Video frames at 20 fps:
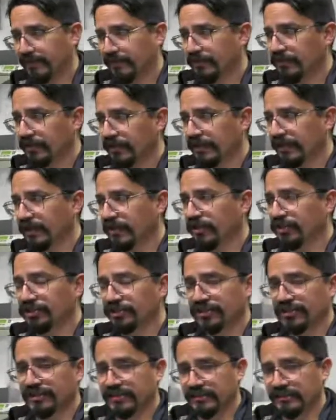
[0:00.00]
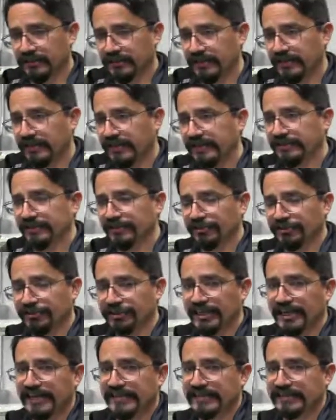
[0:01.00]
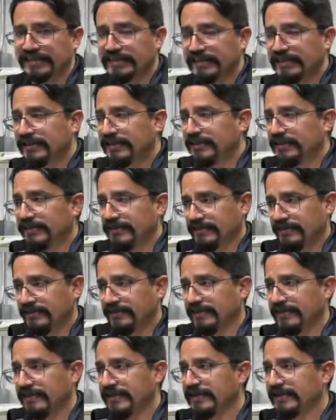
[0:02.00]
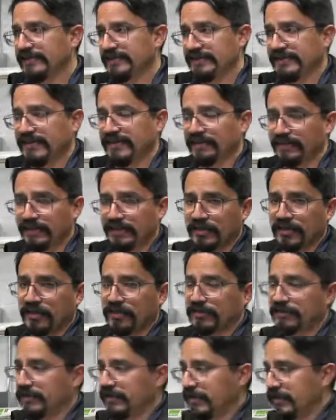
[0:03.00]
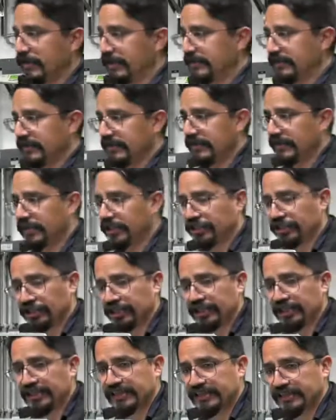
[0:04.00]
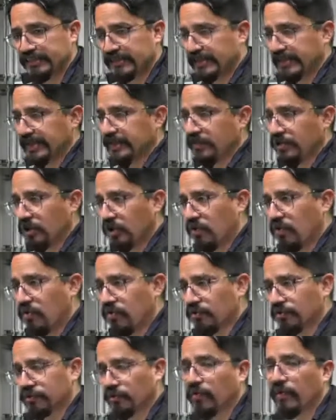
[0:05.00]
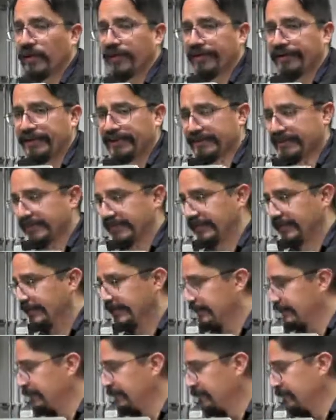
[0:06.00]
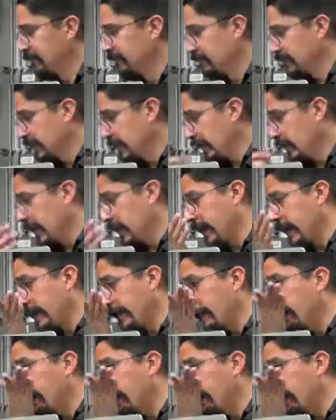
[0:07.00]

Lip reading: You cannot interchange the EasyGen because each EasyGen knows where is it, and